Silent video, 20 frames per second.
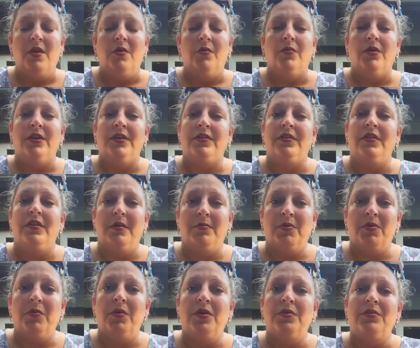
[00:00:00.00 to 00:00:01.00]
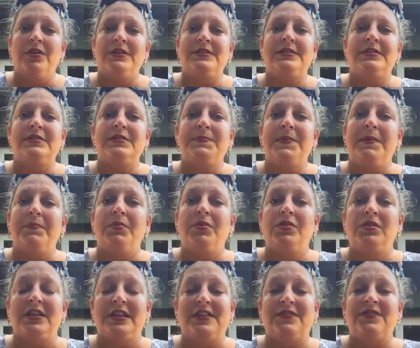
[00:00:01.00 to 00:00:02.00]
One of the number one reasons people
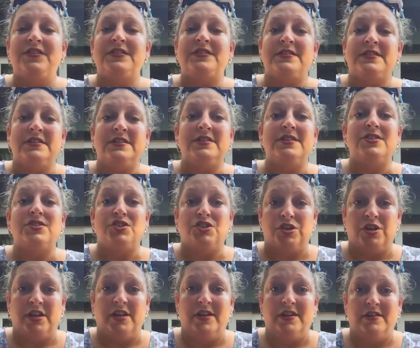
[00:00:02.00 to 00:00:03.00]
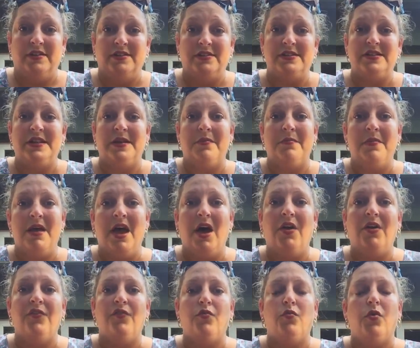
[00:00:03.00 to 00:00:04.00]
leave this industry is the
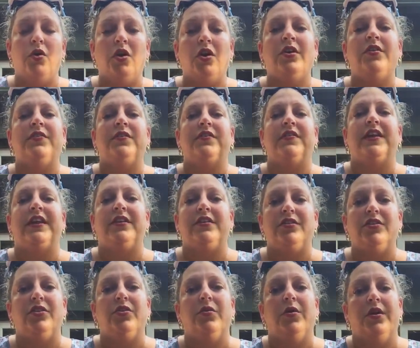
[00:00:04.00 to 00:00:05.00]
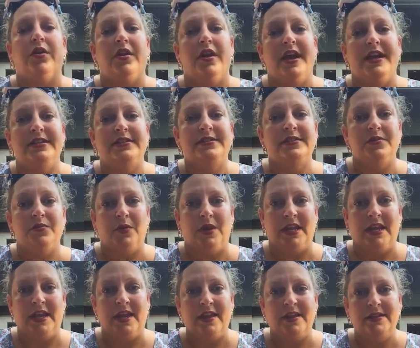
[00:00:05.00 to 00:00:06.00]
amount of work that they do on nights and
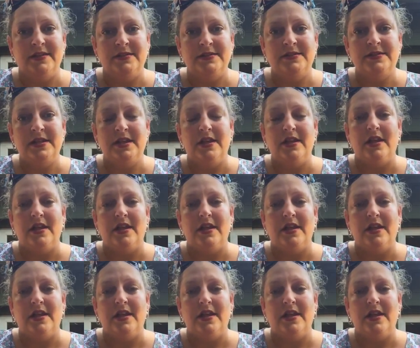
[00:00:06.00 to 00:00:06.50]
weekends